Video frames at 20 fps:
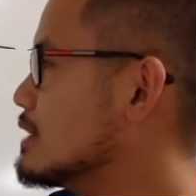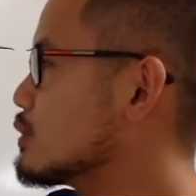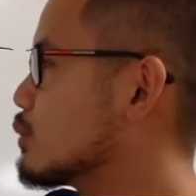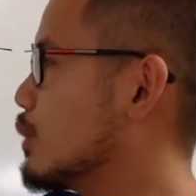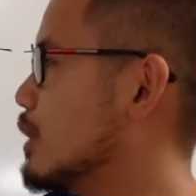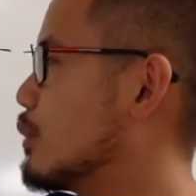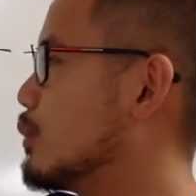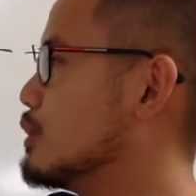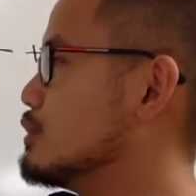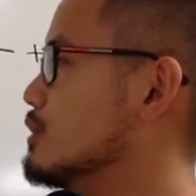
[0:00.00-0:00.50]

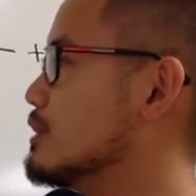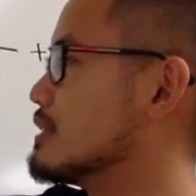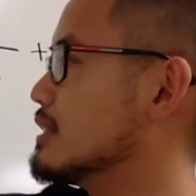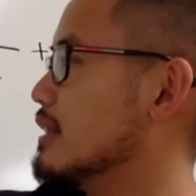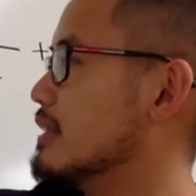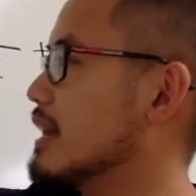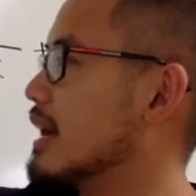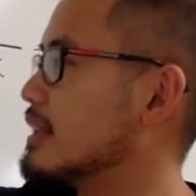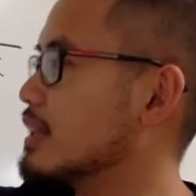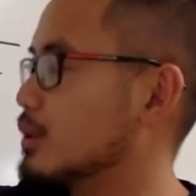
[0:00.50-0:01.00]
squared, which is
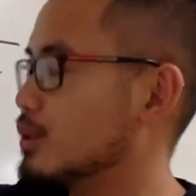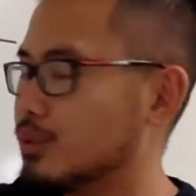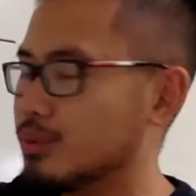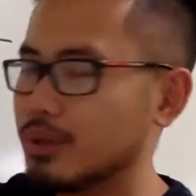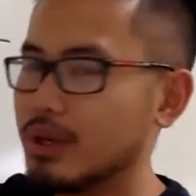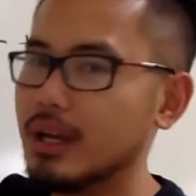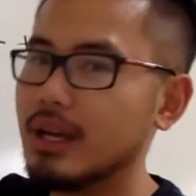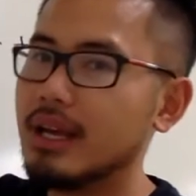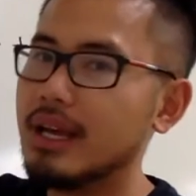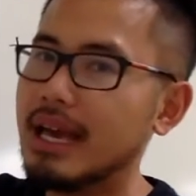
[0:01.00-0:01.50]
another 2.
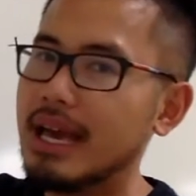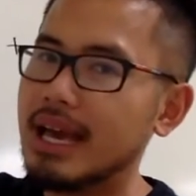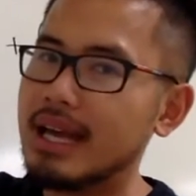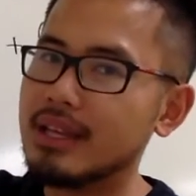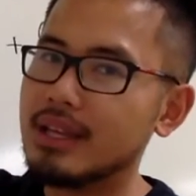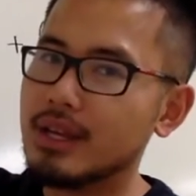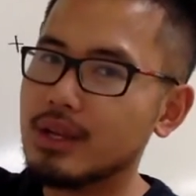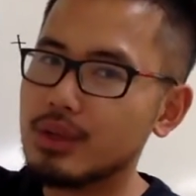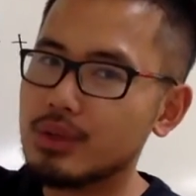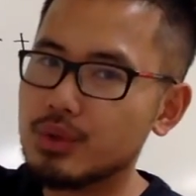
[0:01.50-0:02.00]
And
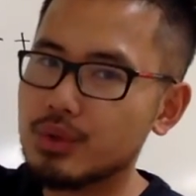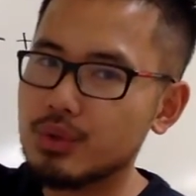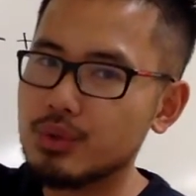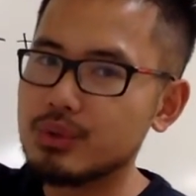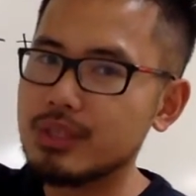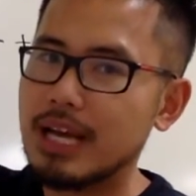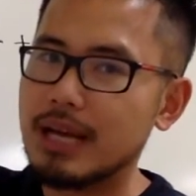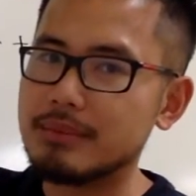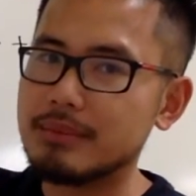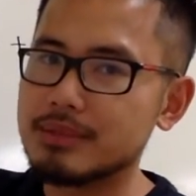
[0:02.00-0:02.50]
2
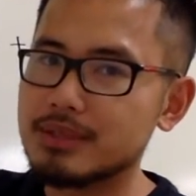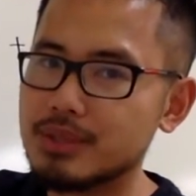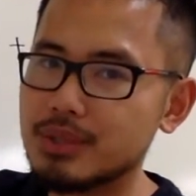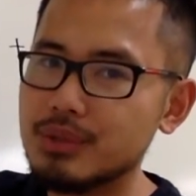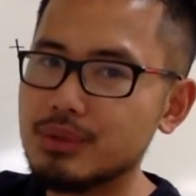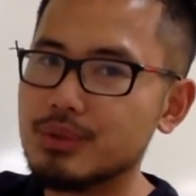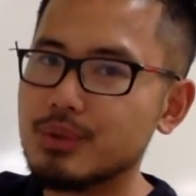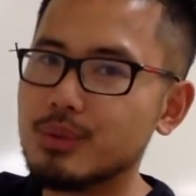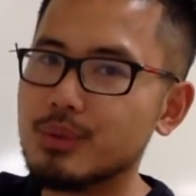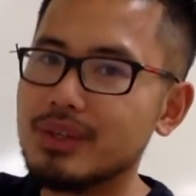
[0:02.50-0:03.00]
times
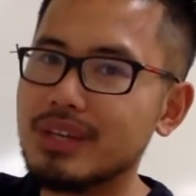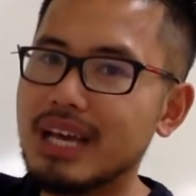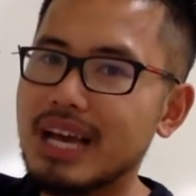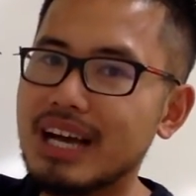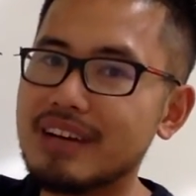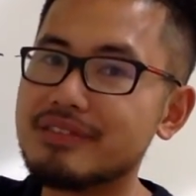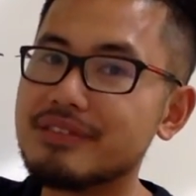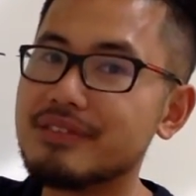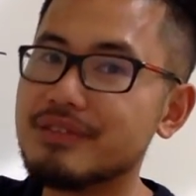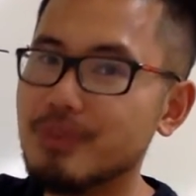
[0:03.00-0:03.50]
2, we
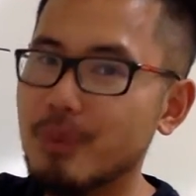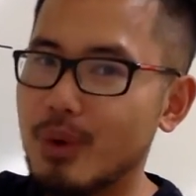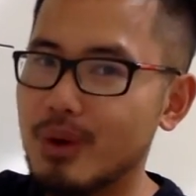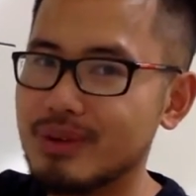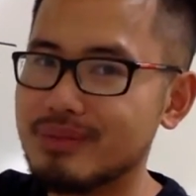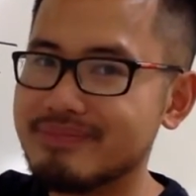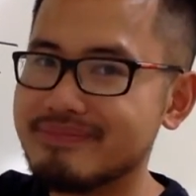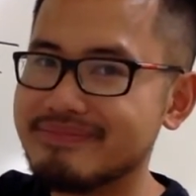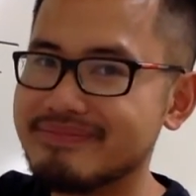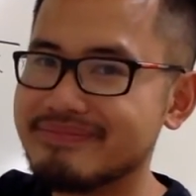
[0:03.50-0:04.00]
have 4.
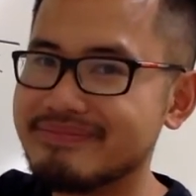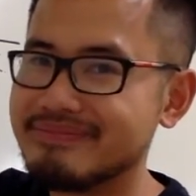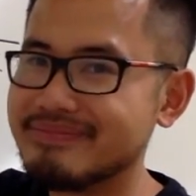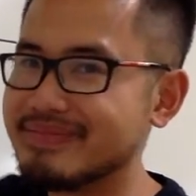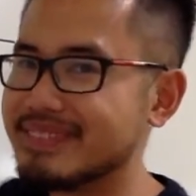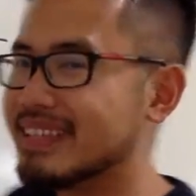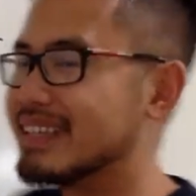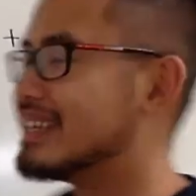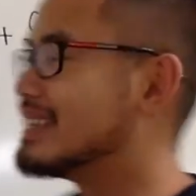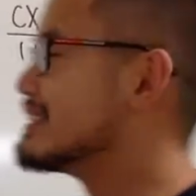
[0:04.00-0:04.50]

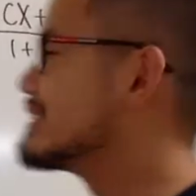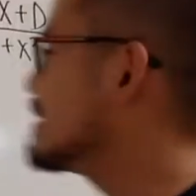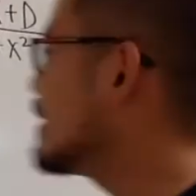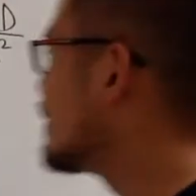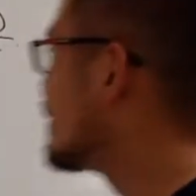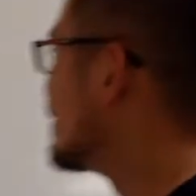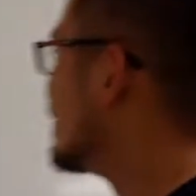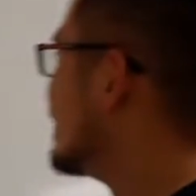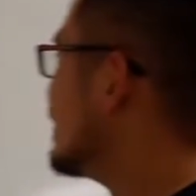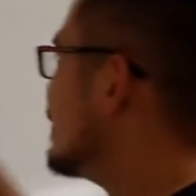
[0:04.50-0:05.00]

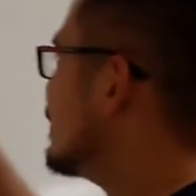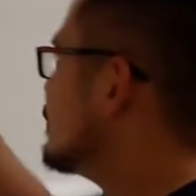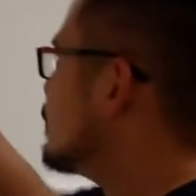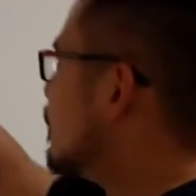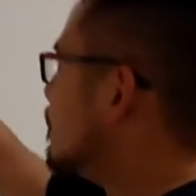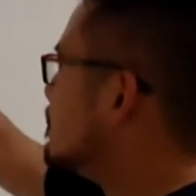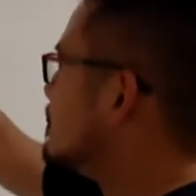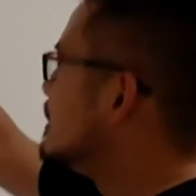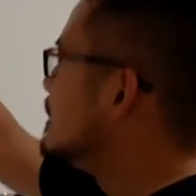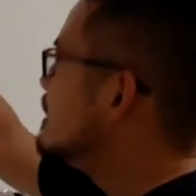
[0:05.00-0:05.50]
So
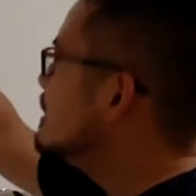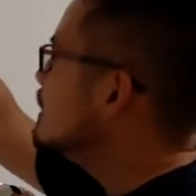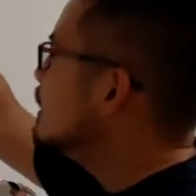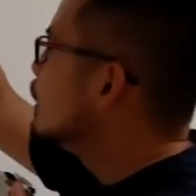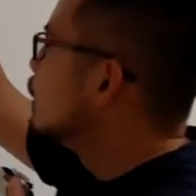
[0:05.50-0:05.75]
for b,